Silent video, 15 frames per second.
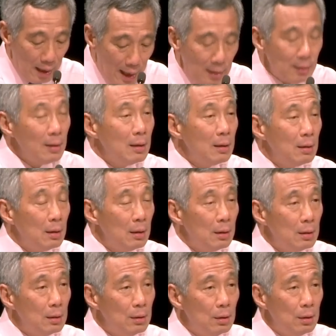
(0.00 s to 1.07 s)
And
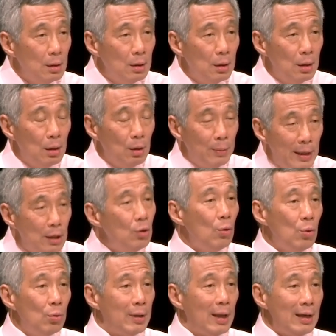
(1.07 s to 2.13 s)
we
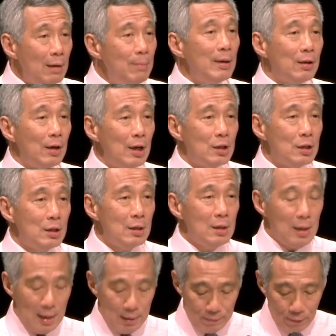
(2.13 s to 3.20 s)
know that
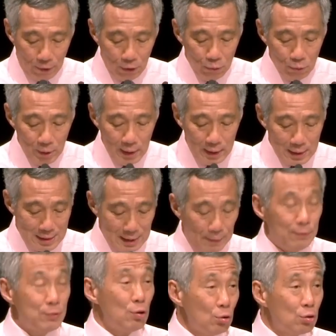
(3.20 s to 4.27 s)
immigration and foreign workers
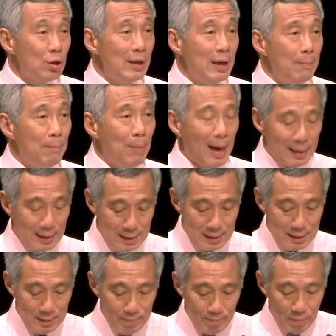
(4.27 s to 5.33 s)
have social
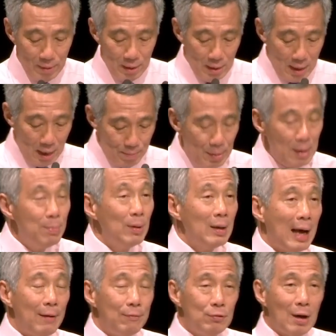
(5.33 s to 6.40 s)
impacts, and
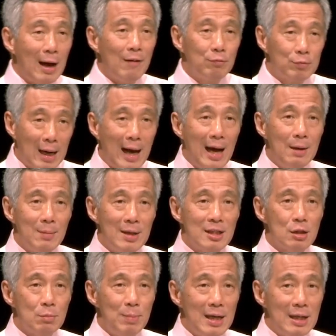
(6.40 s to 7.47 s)
people have to have time
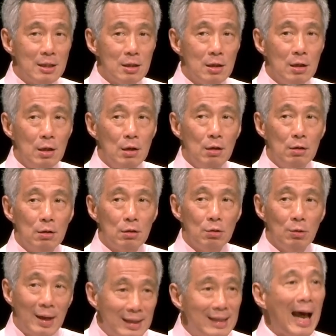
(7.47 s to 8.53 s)
and space
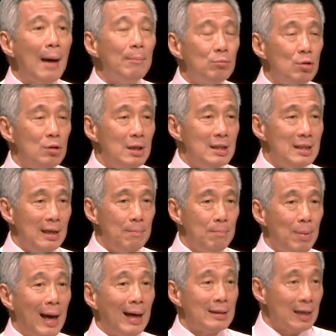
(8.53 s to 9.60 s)
to adapt to these
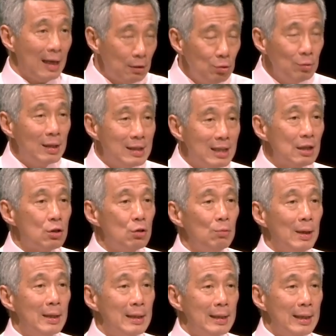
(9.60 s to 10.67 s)
impacts and to adjust to
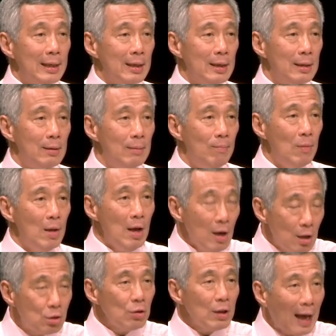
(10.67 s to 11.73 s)
one another.
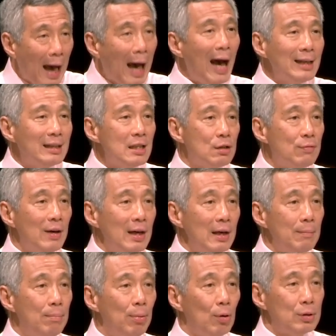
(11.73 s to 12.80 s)
So the heart is
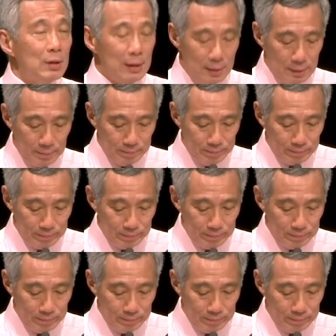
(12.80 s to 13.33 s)
very important.